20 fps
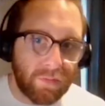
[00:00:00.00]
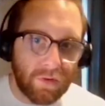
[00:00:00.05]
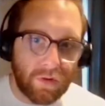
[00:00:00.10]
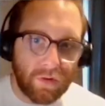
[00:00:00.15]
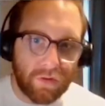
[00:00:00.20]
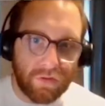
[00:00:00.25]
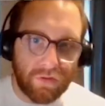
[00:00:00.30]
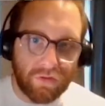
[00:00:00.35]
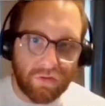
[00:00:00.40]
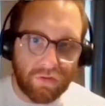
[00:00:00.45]

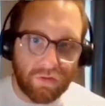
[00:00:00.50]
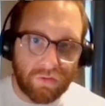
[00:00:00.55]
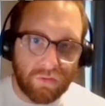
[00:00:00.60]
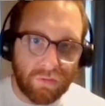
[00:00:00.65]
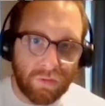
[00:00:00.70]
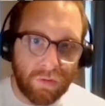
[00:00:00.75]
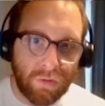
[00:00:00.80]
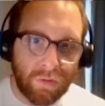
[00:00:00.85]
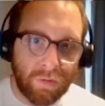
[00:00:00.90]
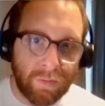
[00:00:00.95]

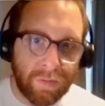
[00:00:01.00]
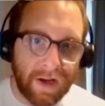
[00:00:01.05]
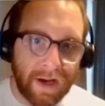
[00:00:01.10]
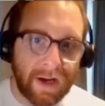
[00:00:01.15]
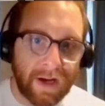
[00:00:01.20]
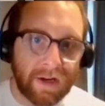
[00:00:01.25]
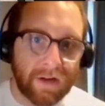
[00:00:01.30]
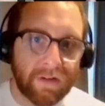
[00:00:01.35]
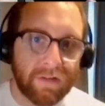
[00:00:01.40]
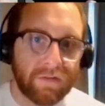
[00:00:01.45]
Scroll
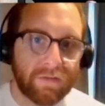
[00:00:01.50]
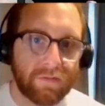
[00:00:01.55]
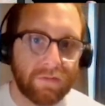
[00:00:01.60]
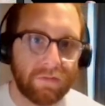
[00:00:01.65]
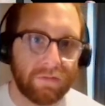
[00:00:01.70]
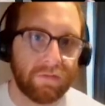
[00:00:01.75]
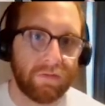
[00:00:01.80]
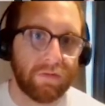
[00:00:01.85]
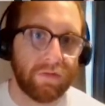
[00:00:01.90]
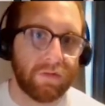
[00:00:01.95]
back,
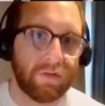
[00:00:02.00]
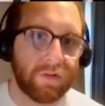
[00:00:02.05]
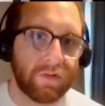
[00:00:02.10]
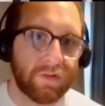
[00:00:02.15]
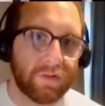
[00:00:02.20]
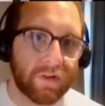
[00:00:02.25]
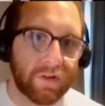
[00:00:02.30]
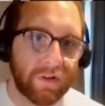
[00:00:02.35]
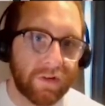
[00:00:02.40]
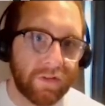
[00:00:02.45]

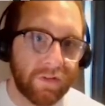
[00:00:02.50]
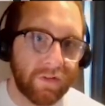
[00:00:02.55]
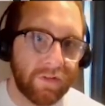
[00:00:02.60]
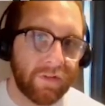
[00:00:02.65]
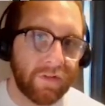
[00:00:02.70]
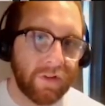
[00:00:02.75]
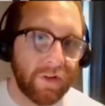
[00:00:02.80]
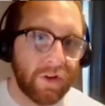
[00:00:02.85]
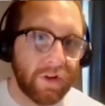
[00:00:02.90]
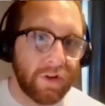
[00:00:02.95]

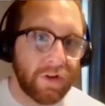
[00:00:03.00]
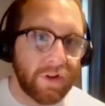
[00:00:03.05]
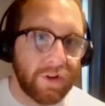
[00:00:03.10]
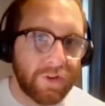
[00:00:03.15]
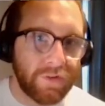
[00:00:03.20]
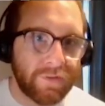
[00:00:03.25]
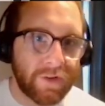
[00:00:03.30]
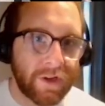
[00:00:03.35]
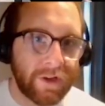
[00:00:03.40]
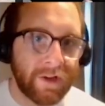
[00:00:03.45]
because
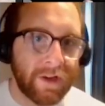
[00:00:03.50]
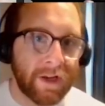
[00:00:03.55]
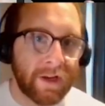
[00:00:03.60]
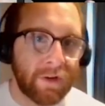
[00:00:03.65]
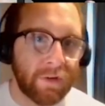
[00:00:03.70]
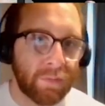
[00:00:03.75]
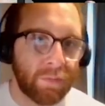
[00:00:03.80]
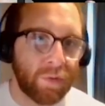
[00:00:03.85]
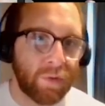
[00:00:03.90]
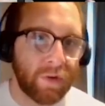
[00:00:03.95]
you've got an
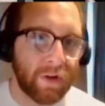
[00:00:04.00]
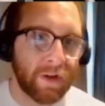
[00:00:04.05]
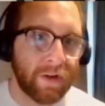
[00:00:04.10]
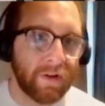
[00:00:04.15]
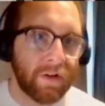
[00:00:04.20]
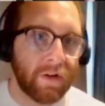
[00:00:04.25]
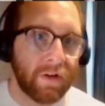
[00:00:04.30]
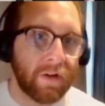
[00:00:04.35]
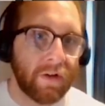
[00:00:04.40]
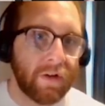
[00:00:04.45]
anchor point.
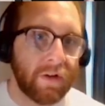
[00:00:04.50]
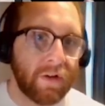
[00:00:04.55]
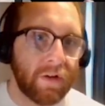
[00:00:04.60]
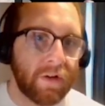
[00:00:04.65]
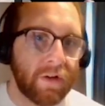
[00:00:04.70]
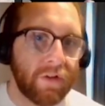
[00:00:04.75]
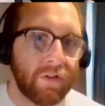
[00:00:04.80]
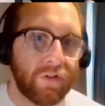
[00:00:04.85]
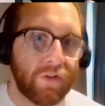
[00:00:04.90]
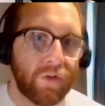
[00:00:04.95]

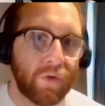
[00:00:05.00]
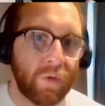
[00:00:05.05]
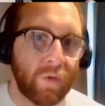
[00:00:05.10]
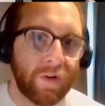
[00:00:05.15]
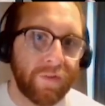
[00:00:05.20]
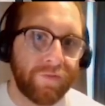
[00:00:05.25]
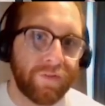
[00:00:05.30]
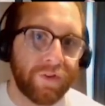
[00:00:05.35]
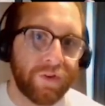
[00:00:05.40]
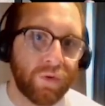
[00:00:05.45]
So
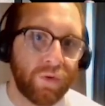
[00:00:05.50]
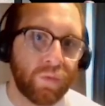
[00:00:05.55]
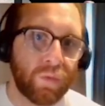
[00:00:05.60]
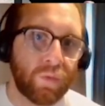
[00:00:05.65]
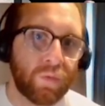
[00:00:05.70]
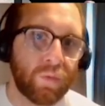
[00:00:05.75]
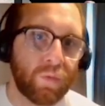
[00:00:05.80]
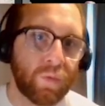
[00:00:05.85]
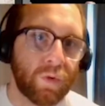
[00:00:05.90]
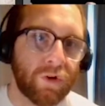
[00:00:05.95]
if
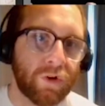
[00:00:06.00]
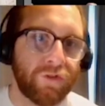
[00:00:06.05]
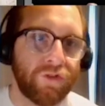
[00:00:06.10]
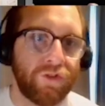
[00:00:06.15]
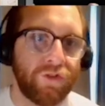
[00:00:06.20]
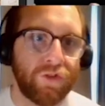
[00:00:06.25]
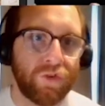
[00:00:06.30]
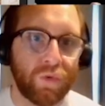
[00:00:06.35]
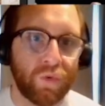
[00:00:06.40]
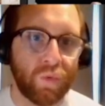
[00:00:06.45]
you were
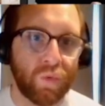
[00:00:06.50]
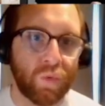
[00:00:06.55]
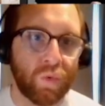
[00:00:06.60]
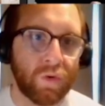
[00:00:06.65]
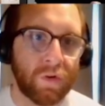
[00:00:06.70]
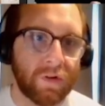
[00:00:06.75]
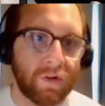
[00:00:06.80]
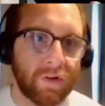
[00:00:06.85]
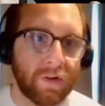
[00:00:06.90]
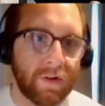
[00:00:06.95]

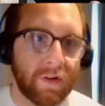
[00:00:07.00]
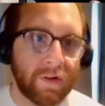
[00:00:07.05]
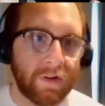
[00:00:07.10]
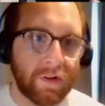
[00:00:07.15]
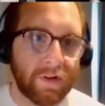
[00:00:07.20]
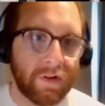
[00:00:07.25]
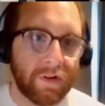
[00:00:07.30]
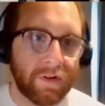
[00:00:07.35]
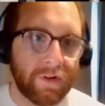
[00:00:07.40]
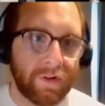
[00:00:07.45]
to
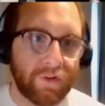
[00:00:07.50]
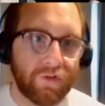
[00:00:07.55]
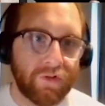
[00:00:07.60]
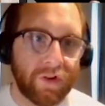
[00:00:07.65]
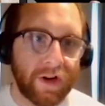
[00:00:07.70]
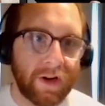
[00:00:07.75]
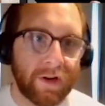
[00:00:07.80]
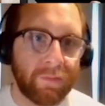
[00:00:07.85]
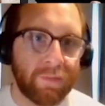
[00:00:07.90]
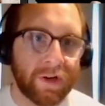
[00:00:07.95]

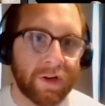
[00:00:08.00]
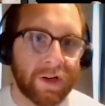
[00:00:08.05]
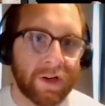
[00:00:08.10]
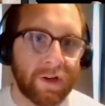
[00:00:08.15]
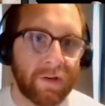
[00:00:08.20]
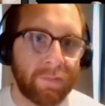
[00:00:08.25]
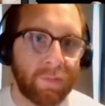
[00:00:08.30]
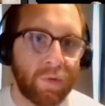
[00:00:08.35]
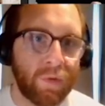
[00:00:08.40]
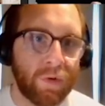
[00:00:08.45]
try to bring it
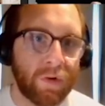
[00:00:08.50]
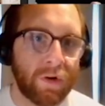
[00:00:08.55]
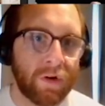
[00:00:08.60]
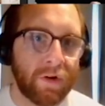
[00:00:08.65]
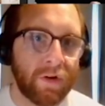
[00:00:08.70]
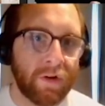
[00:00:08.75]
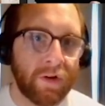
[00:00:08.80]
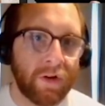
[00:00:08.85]
up more,